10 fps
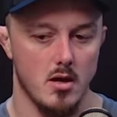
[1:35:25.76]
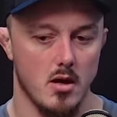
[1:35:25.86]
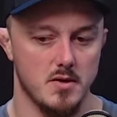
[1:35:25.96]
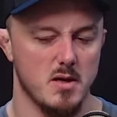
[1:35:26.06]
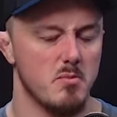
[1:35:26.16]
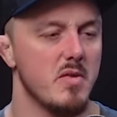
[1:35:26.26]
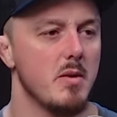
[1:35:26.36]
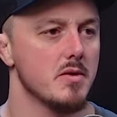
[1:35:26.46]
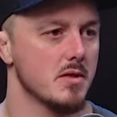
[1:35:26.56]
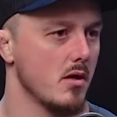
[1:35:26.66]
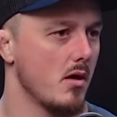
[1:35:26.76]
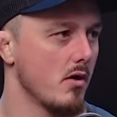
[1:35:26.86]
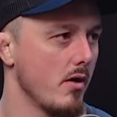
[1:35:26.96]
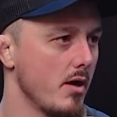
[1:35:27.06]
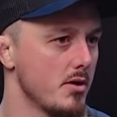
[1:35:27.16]
I was like, maybe it was the car
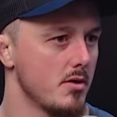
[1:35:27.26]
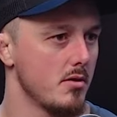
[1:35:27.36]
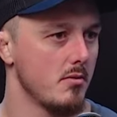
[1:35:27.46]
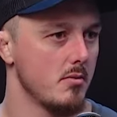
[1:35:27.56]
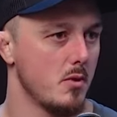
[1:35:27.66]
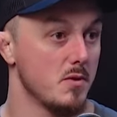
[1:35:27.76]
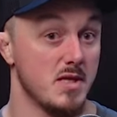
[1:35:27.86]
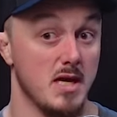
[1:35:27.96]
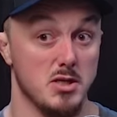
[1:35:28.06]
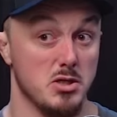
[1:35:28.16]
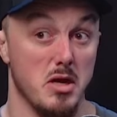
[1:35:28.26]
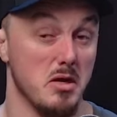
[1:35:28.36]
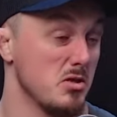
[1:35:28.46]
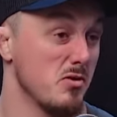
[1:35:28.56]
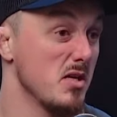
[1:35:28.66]
crash. Onset
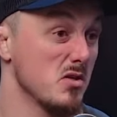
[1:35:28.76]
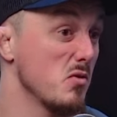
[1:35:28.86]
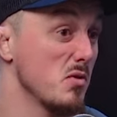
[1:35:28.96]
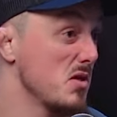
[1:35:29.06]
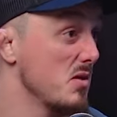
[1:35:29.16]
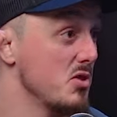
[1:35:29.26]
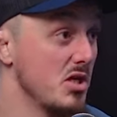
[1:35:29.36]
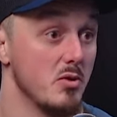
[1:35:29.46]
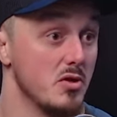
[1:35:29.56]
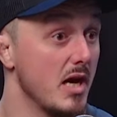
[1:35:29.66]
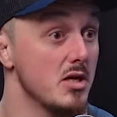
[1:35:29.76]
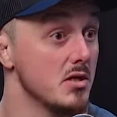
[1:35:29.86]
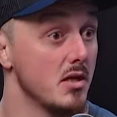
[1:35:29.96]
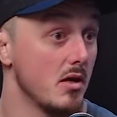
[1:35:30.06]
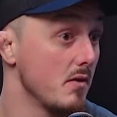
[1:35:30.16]
stress causes some gene
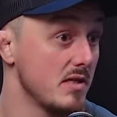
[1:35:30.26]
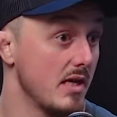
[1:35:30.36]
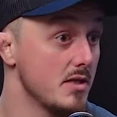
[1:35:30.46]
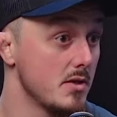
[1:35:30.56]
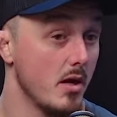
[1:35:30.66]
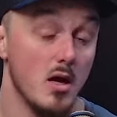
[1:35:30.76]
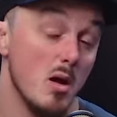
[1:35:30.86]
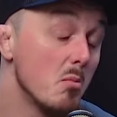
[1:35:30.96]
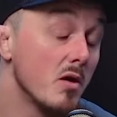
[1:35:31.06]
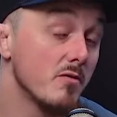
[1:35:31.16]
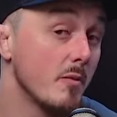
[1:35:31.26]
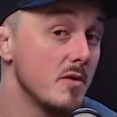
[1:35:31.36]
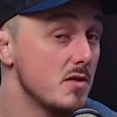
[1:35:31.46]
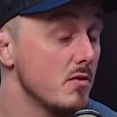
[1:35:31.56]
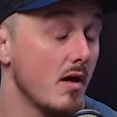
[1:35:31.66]
mutation and then obviously led to it. My family
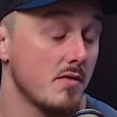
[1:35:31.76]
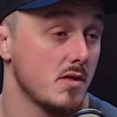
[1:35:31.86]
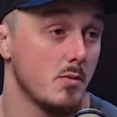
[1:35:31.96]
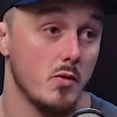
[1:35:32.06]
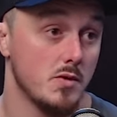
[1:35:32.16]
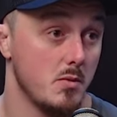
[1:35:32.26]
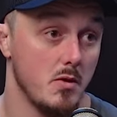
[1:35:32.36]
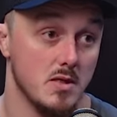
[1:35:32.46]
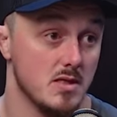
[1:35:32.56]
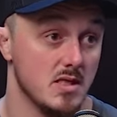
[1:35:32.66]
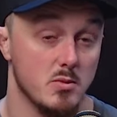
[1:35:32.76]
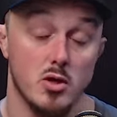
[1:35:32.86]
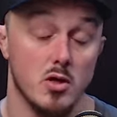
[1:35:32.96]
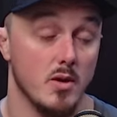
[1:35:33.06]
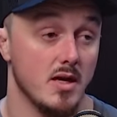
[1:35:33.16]
do have some autoimmune disease, but
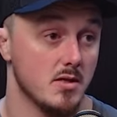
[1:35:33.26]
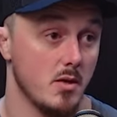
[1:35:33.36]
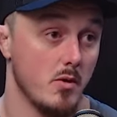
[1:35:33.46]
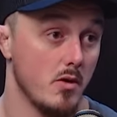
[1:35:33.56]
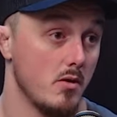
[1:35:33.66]
no one had type 1.